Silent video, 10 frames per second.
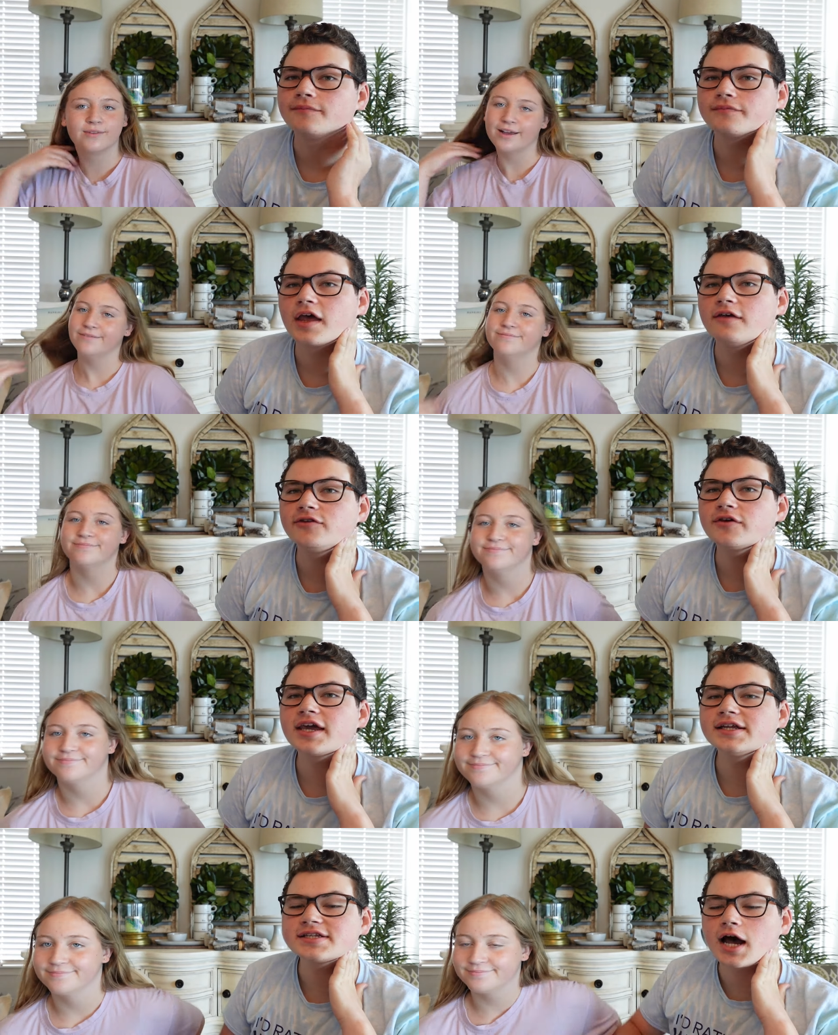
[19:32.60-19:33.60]
Speaker 1: yeah. If you
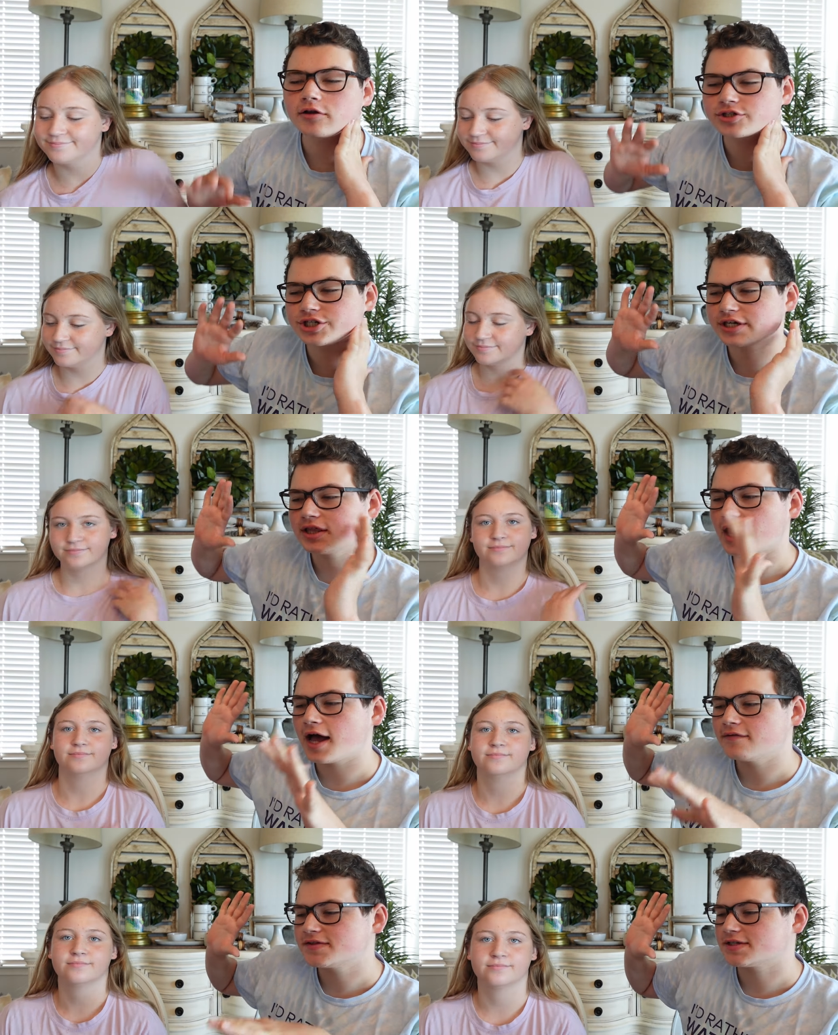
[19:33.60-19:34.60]
can't tell, she
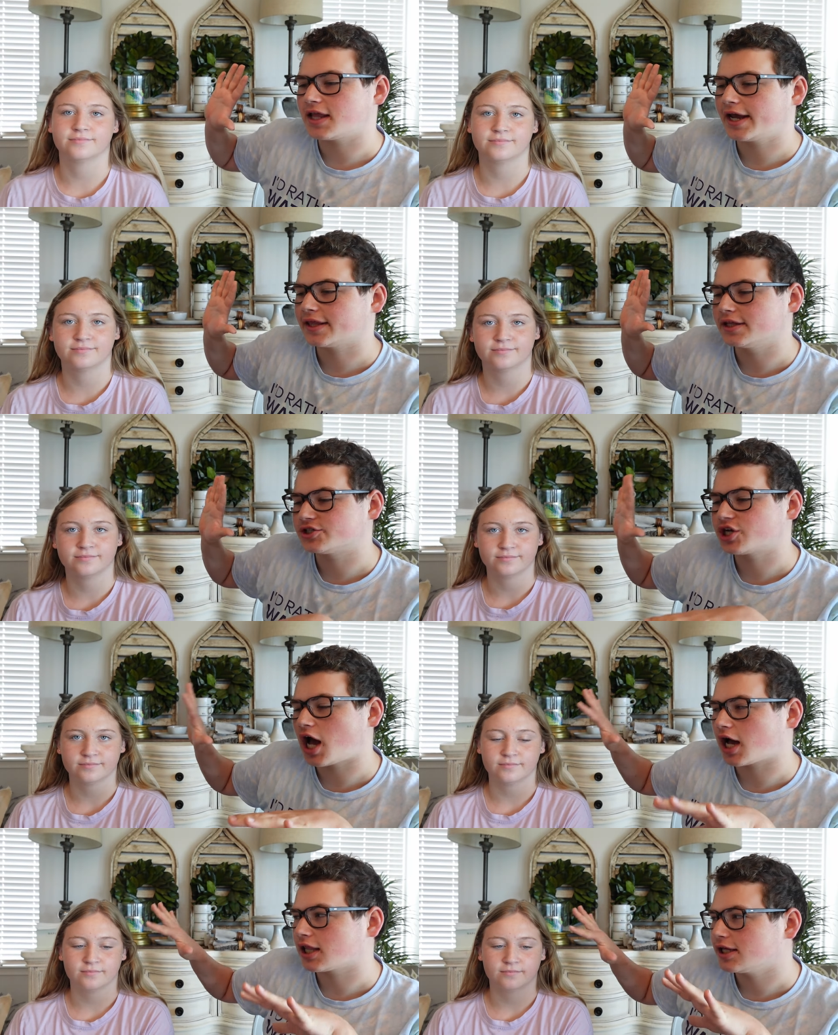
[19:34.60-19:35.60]
loves like the
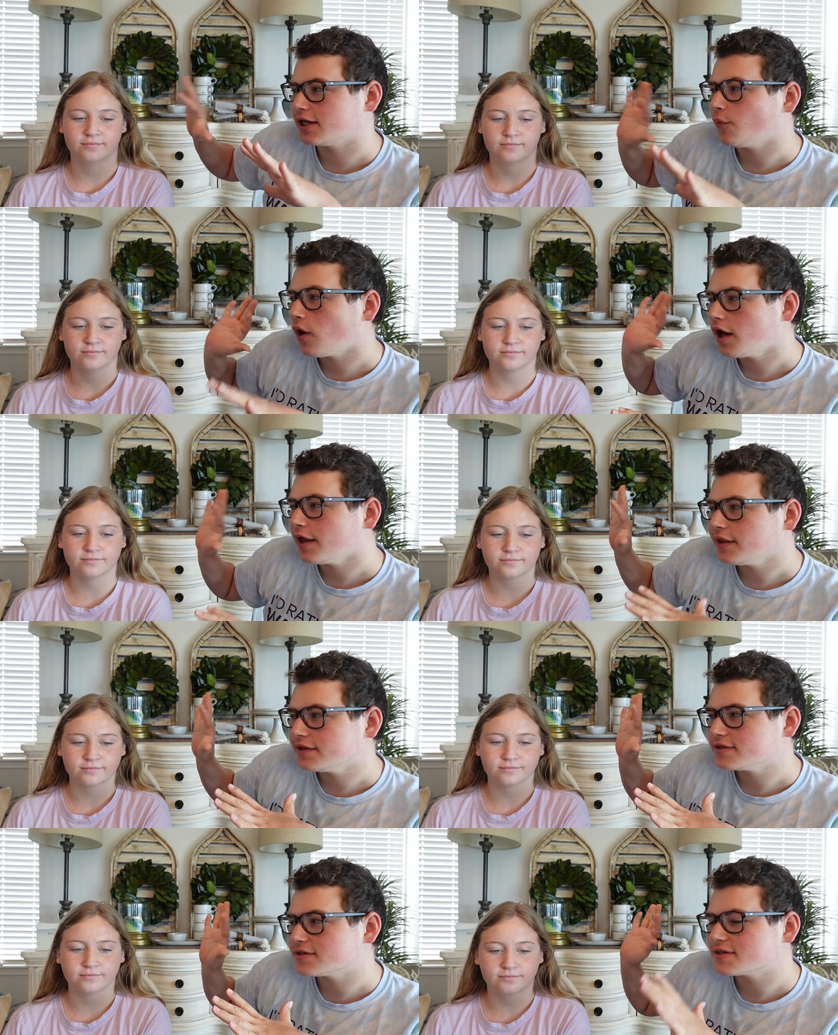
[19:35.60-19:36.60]
chocolatey
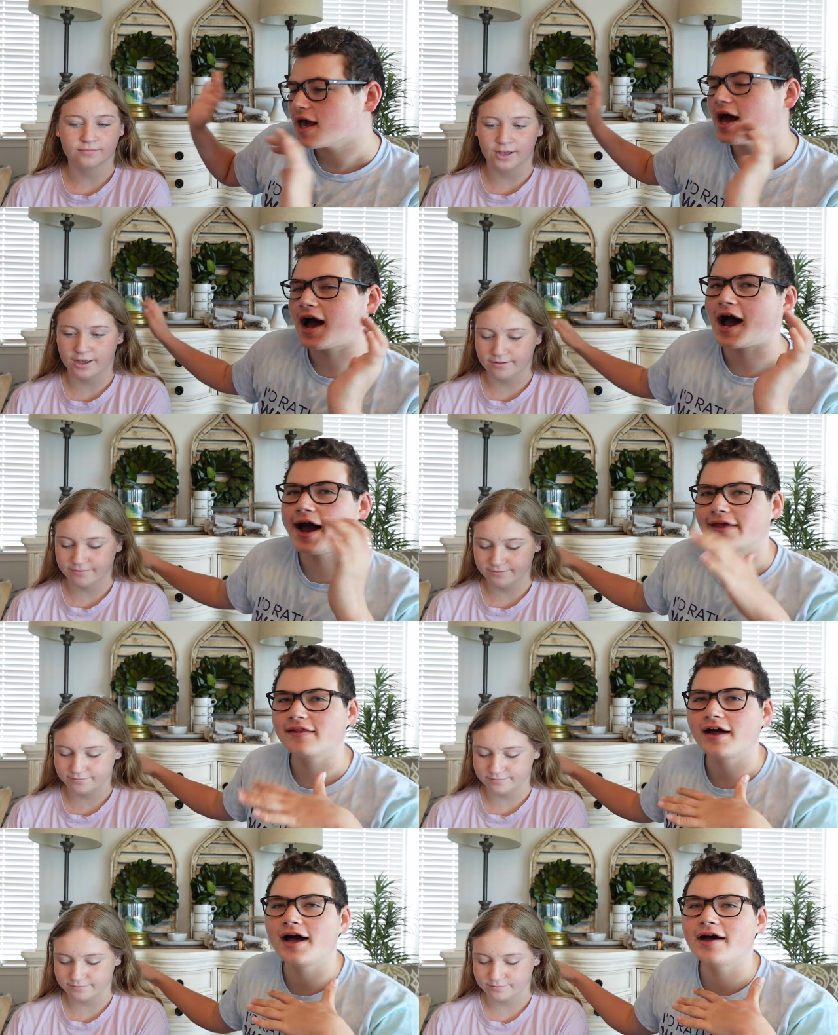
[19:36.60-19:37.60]
ones. Yeah. I
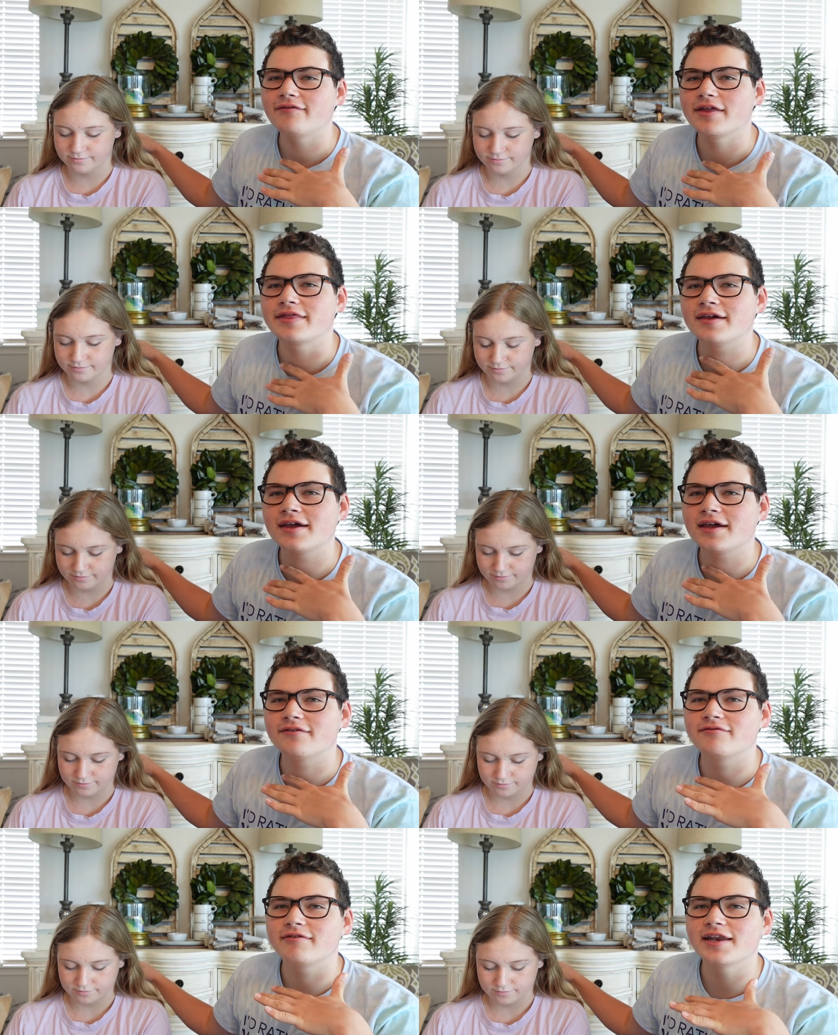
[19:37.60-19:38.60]
love
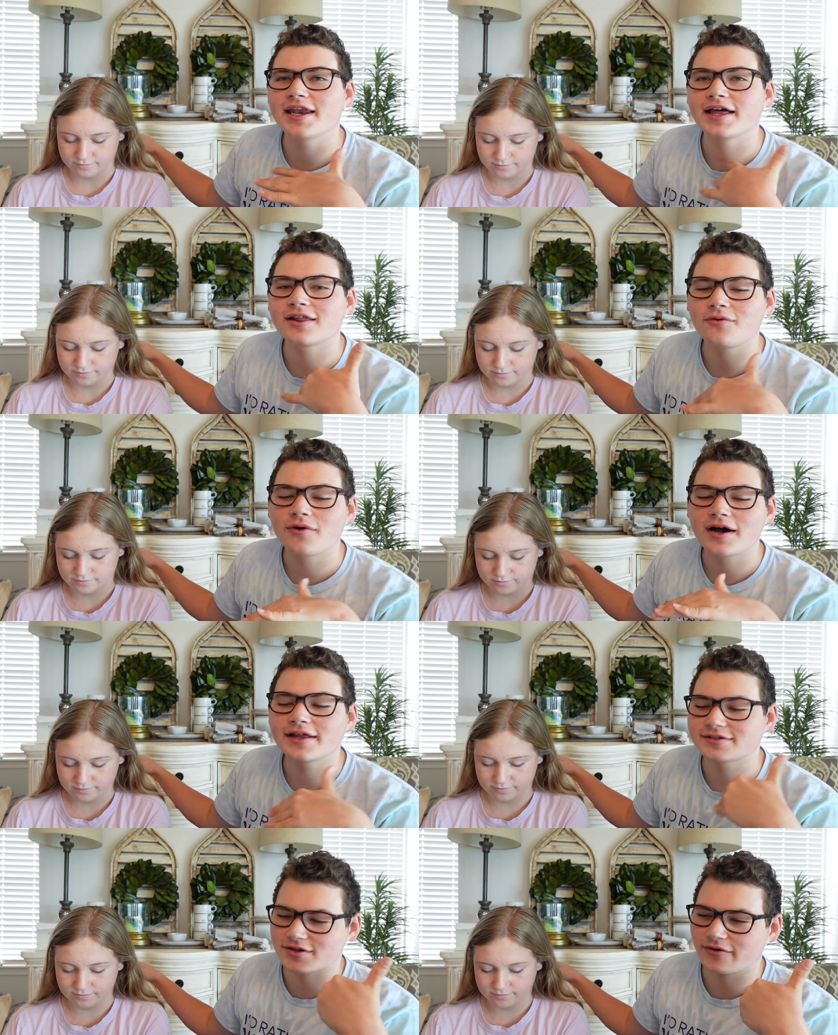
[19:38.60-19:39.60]
the vanilla
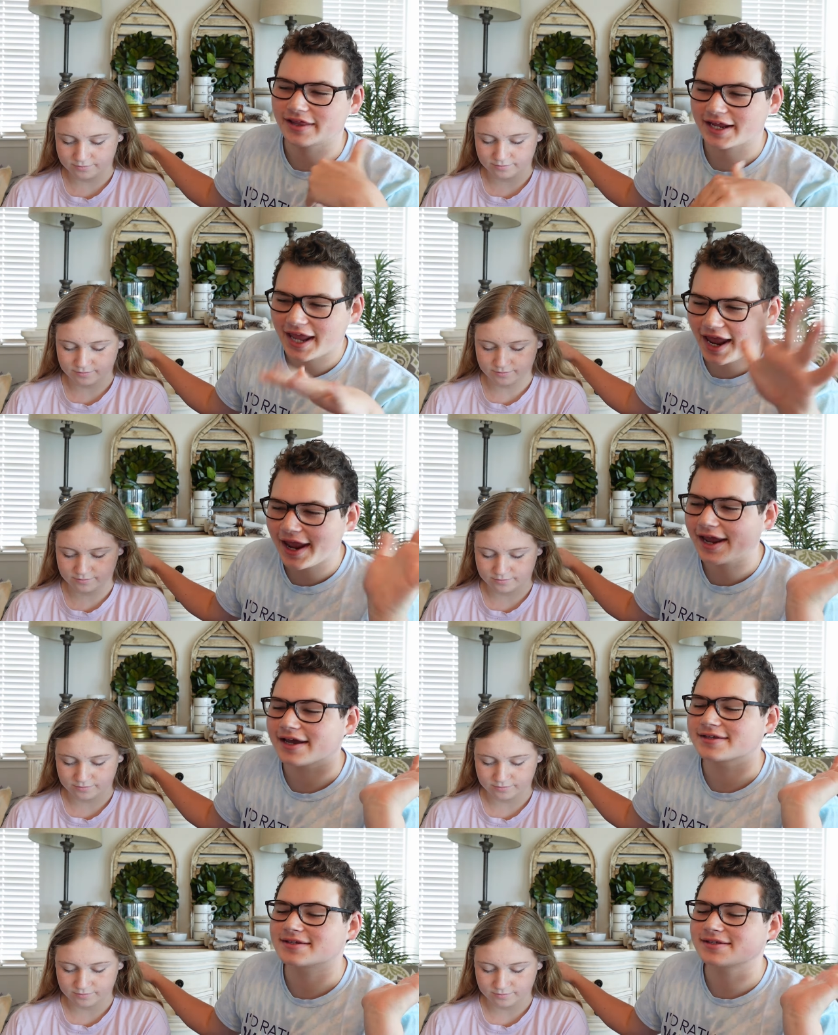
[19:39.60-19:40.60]
ones or the
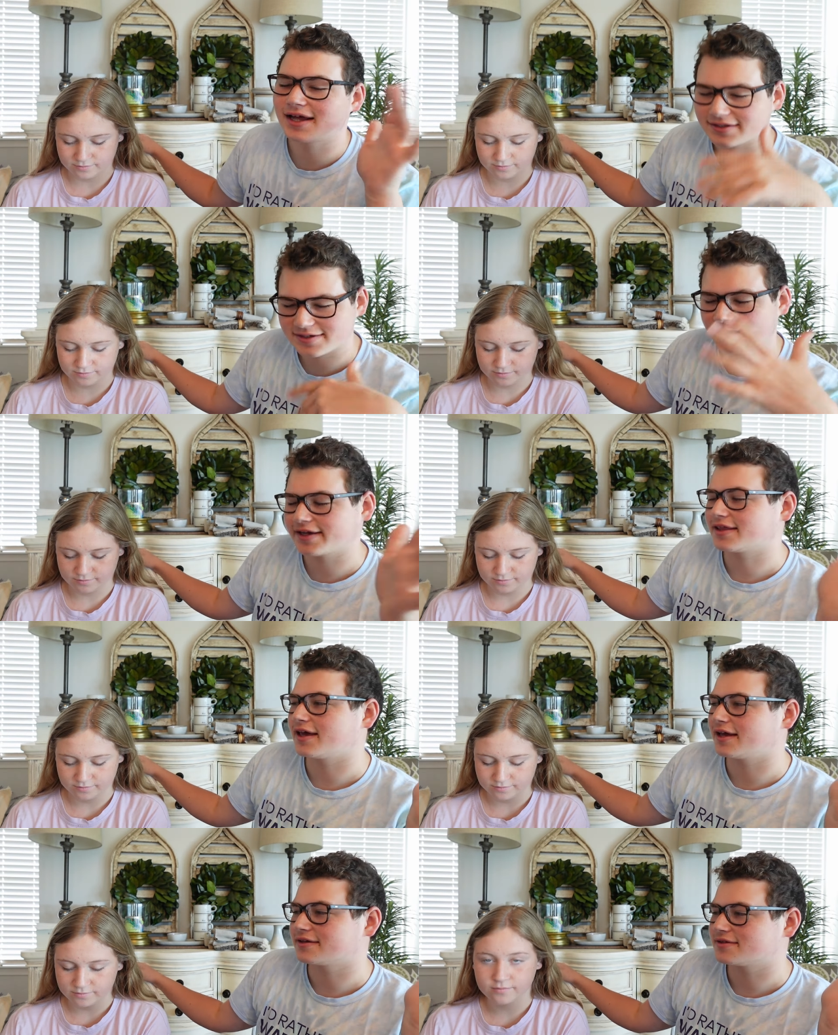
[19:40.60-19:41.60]
cakes. That's my
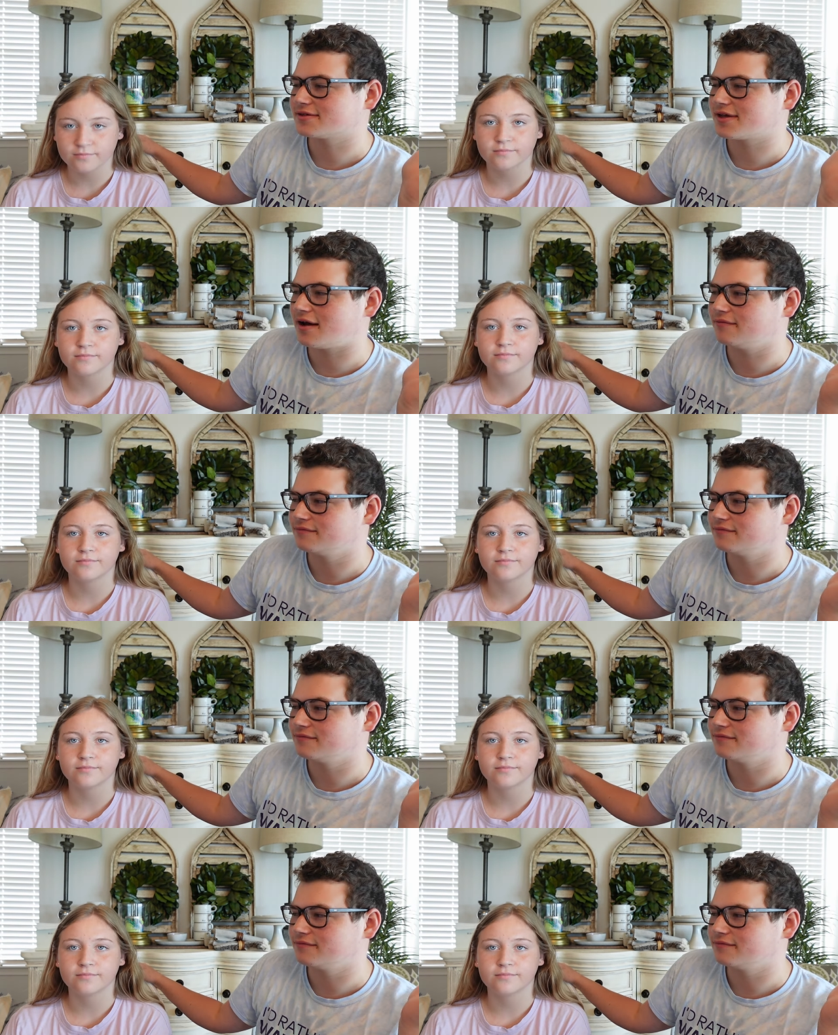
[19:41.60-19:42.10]
thing. So.